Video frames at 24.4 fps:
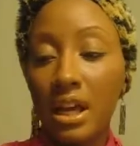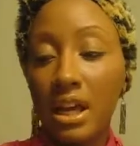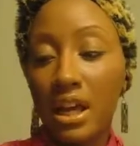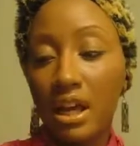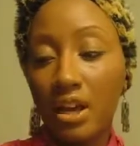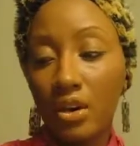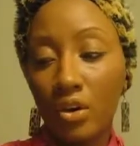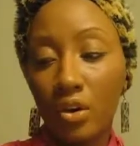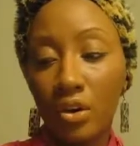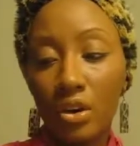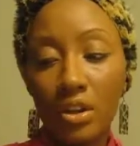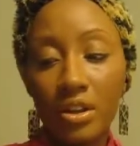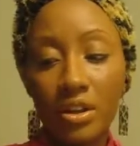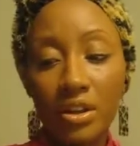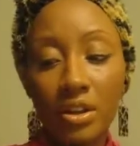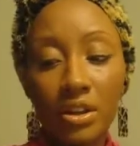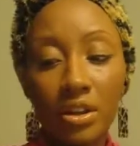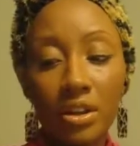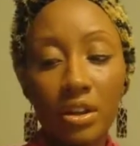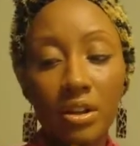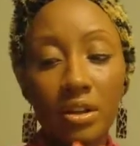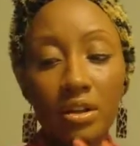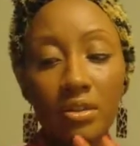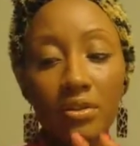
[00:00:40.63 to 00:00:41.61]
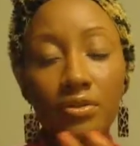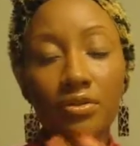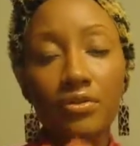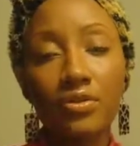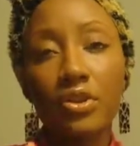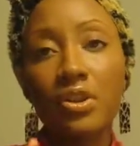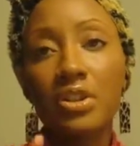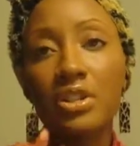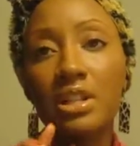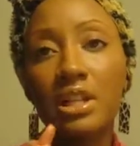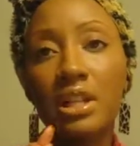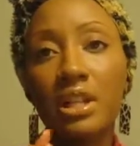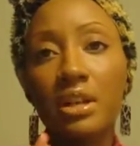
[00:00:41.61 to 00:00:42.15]
And on the
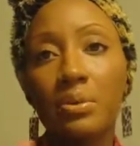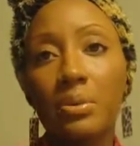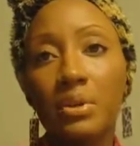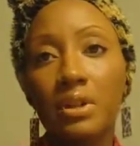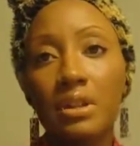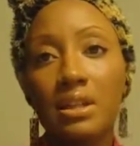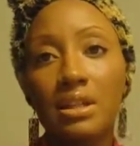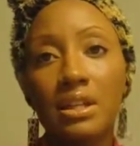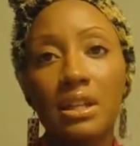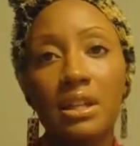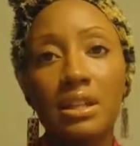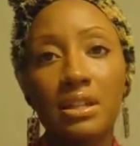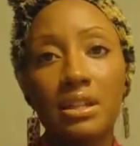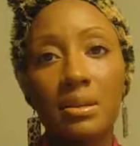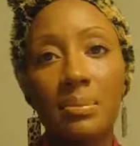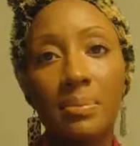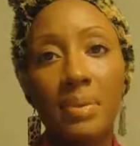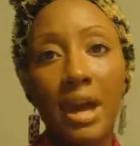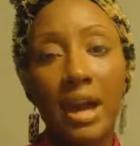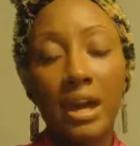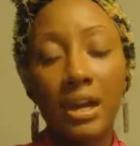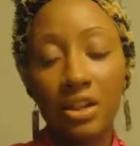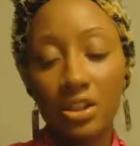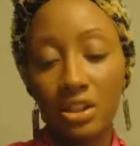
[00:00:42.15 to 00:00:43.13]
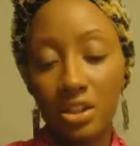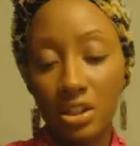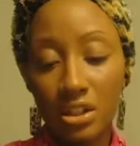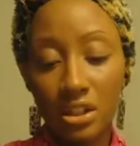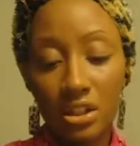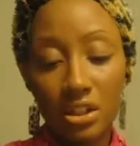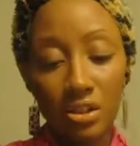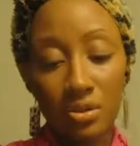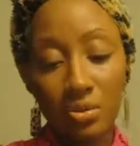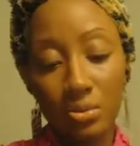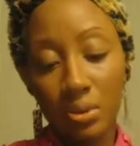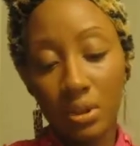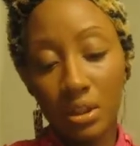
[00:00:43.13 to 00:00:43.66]
first thing I want to say is the packaging
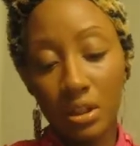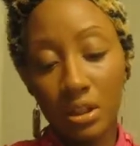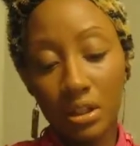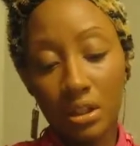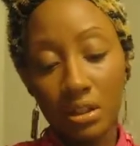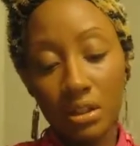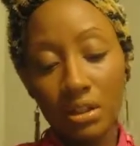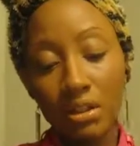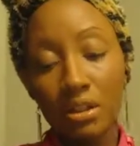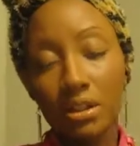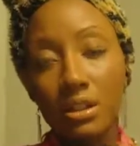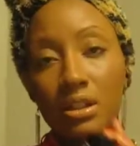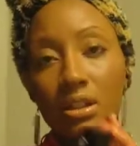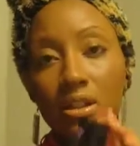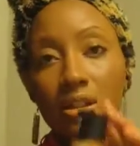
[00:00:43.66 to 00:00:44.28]
is really good.